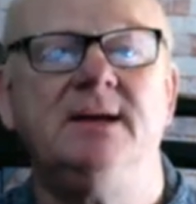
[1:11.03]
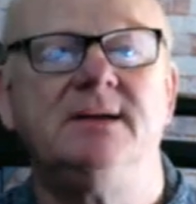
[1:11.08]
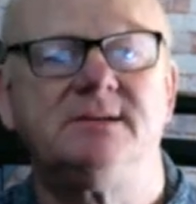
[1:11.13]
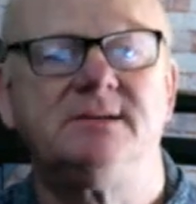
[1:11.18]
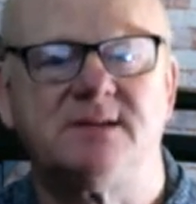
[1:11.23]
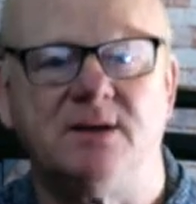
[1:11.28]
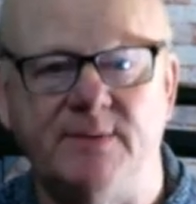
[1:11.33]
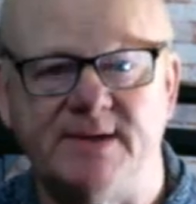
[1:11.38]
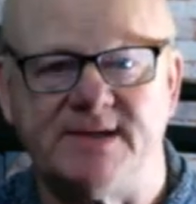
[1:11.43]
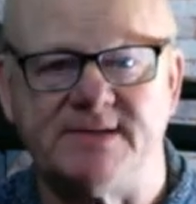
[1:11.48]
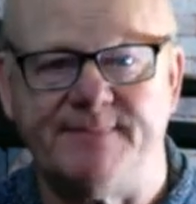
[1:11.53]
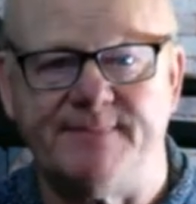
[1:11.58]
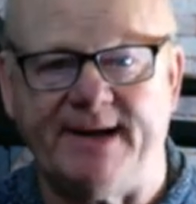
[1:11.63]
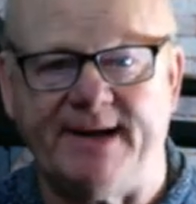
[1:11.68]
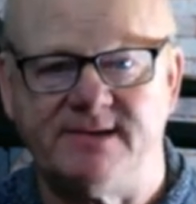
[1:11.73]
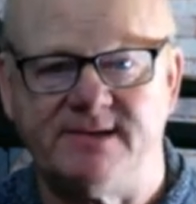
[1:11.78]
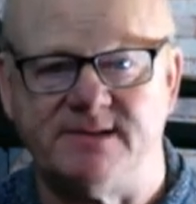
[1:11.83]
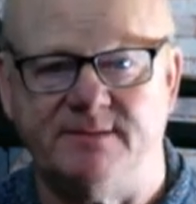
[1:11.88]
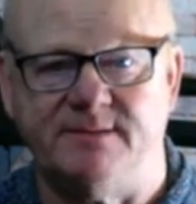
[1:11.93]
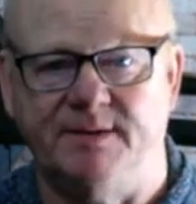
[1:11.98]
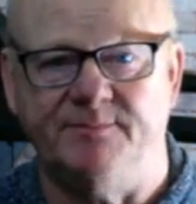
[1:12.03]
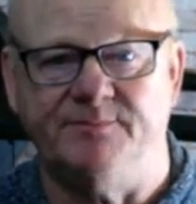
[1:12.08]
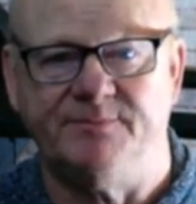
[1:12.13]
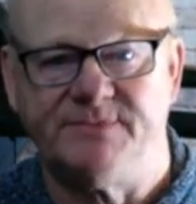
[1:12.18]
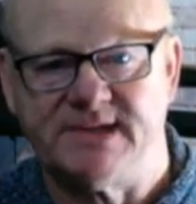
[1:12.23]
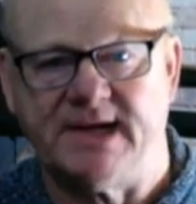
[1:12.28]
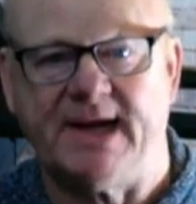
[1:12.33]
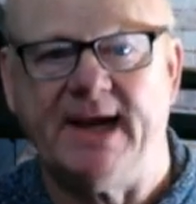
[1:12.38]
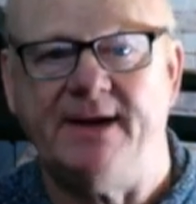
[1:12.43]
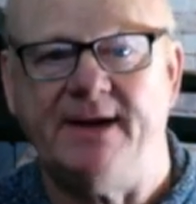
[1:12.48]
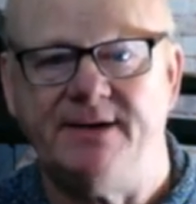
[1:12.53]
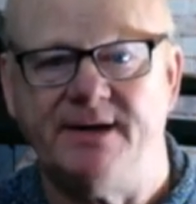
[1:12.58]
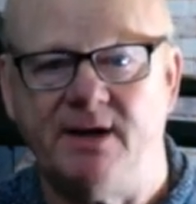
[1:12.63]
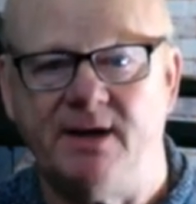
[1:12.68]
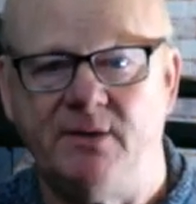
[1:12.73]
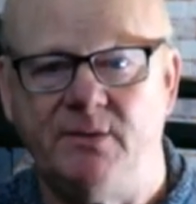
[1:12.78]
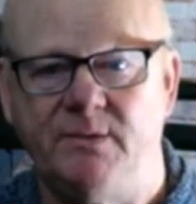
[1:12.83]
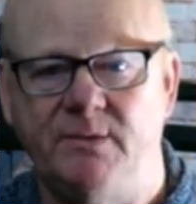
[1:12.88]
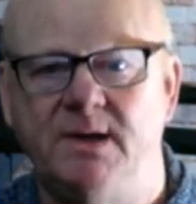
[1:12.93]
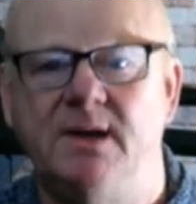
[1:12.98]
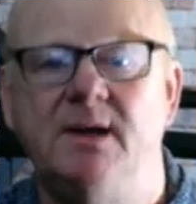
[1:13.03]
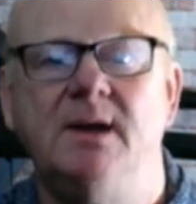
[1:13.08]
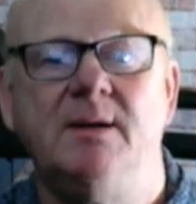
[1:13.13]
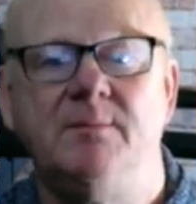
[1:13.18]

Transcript: to its maximum to get known,